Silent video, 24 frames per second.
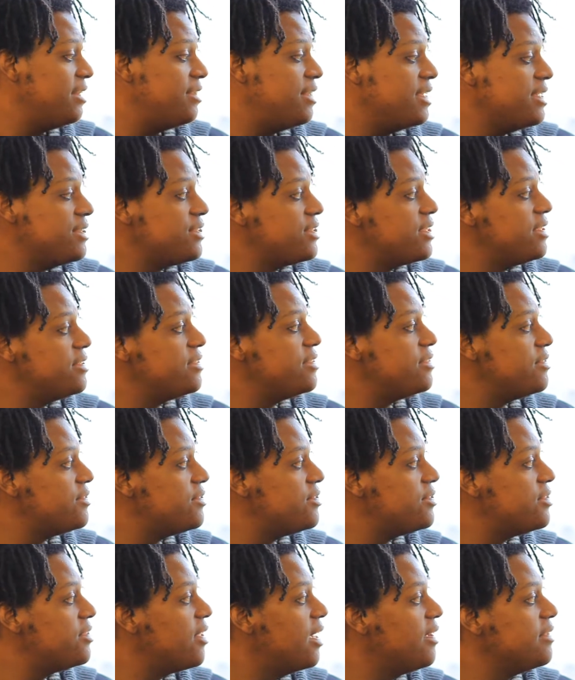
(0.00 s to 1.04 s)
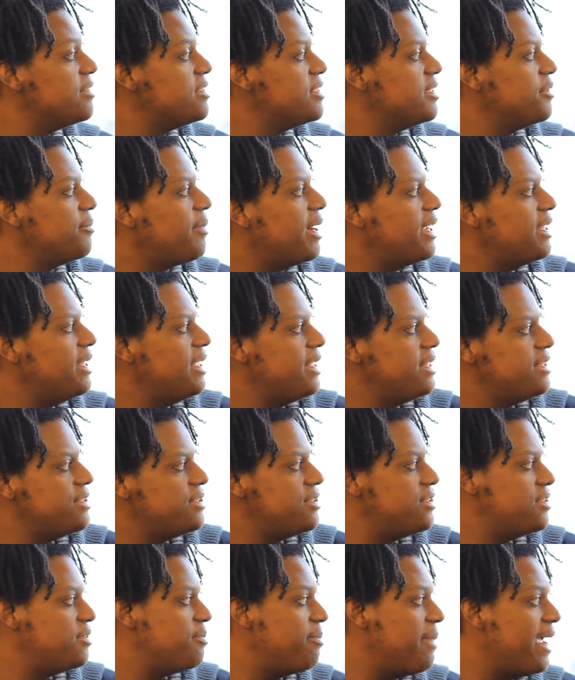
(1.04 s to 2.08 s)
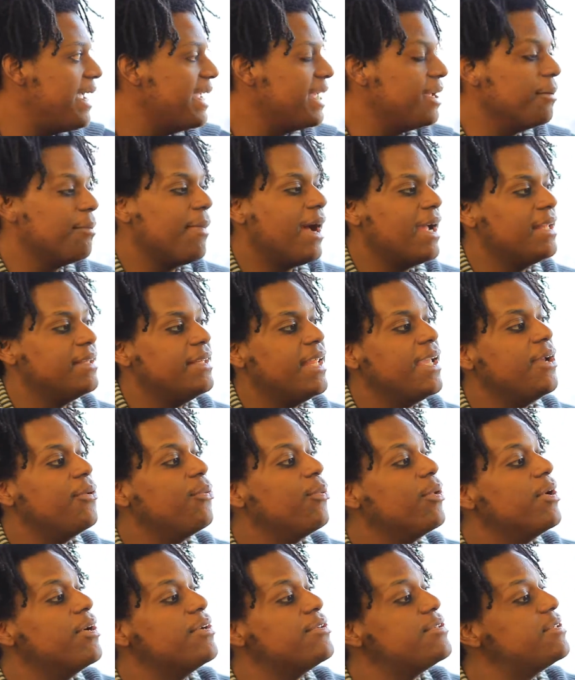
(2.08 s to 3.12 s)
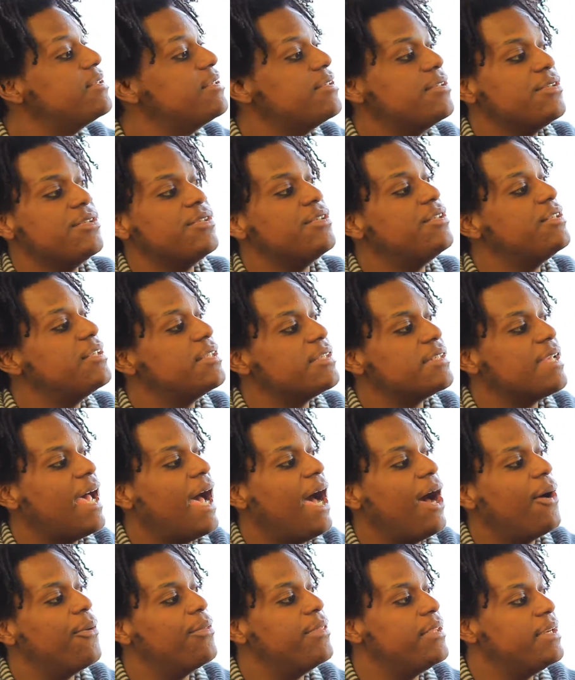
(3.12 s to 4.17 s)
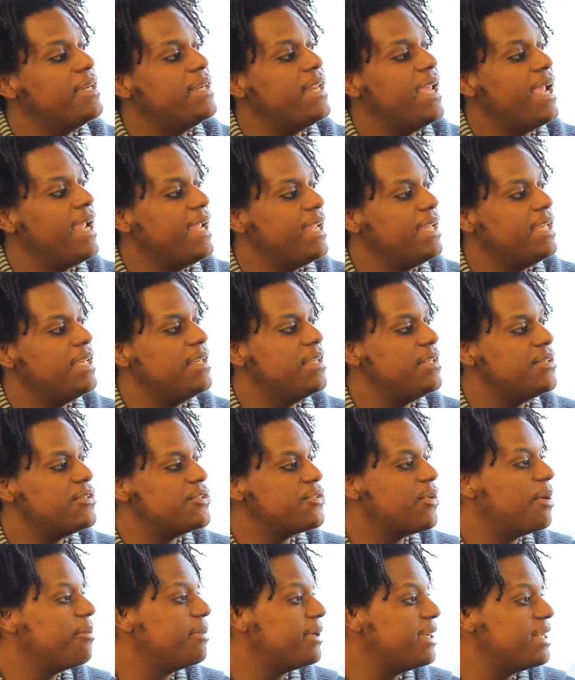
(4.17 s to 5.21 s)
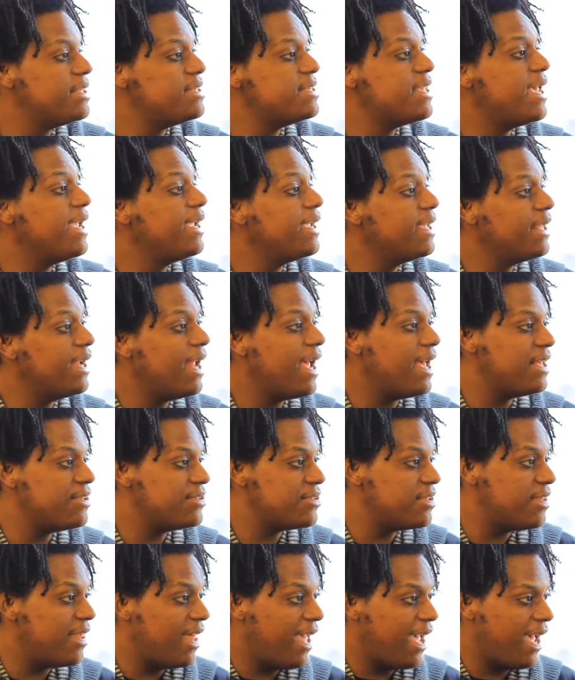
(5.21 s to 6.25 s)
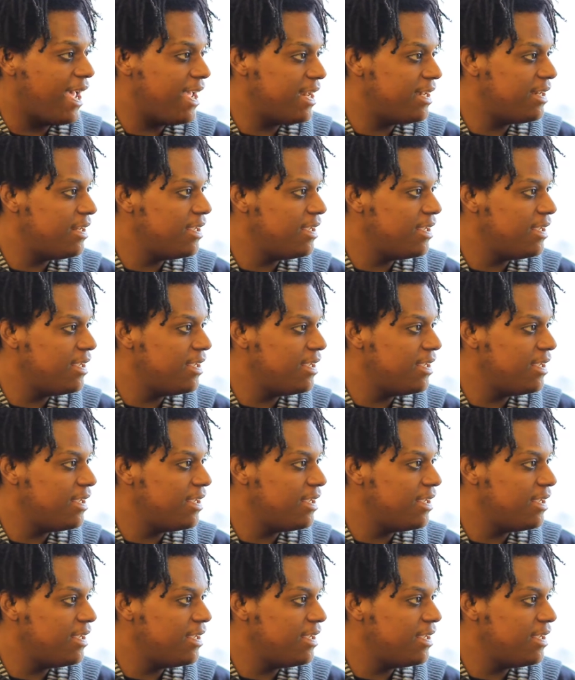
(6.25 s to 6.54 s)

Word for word: this isn't stunting my day, this isn't making my day worse, this is just how the day is, so I'm going to take it as that.